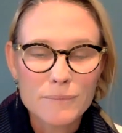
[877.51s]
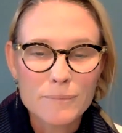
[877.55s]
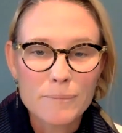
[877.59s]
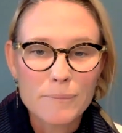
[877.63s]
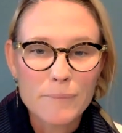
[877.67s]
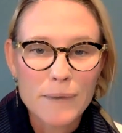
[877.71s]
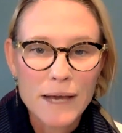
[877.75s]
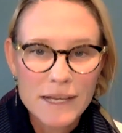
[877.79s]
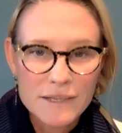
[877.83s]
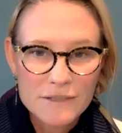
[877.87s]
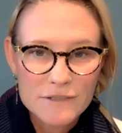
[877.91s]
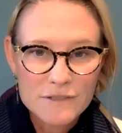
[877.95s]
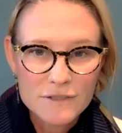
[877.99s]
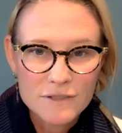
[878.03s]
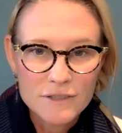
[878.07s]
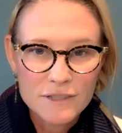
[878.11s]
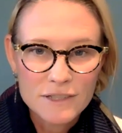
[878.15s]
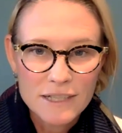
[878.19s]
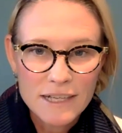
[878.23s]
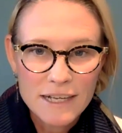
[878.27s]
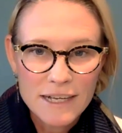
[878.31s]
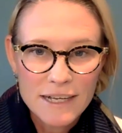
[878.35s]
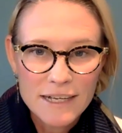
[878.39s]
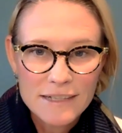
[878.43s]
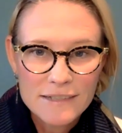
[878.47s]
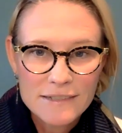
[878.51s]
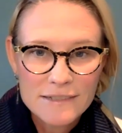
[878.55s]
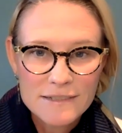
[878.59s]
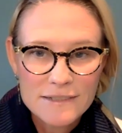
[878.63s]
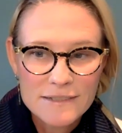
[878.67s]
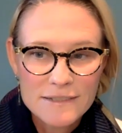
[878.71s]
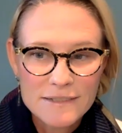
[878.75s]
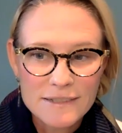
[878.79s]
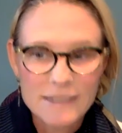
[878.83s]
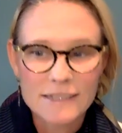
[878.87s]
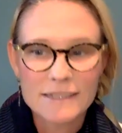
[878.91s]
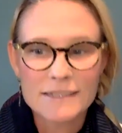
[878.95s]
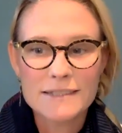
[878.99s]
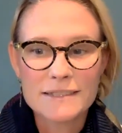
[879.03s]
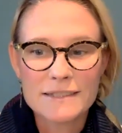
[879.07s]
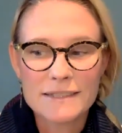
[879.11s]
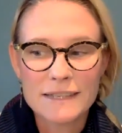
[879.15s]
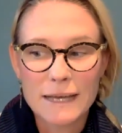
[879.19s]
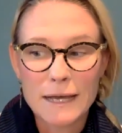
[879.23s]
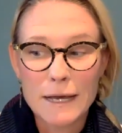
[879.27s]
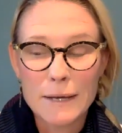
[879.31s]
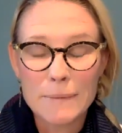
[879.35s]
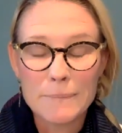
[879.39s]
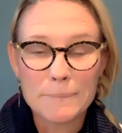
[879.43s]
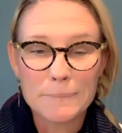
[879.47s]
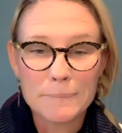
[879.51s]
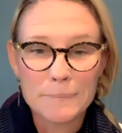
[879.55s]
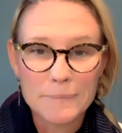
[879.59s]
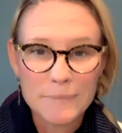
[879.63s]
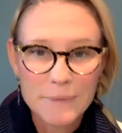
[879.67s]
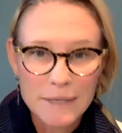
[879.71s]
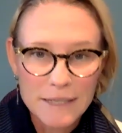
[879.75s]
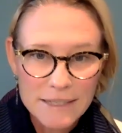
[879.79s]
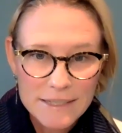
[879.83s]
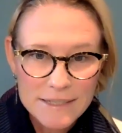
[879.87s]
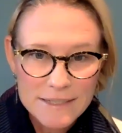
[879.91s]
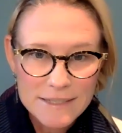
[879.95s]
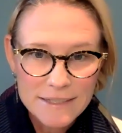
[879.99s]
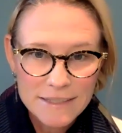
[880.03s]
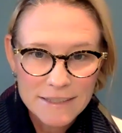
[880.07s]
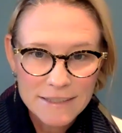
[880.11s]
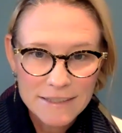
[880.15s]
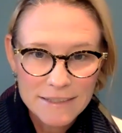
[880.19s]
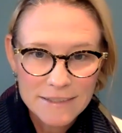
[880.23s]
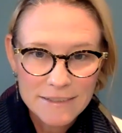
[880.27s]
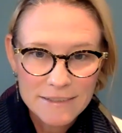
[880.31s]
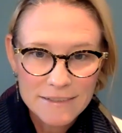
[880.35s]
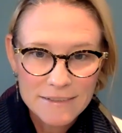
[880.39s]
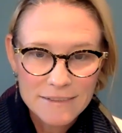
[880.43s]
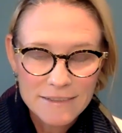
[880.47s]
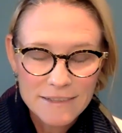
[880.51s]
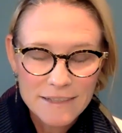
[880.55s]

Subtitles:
Masterclass. It's amazing.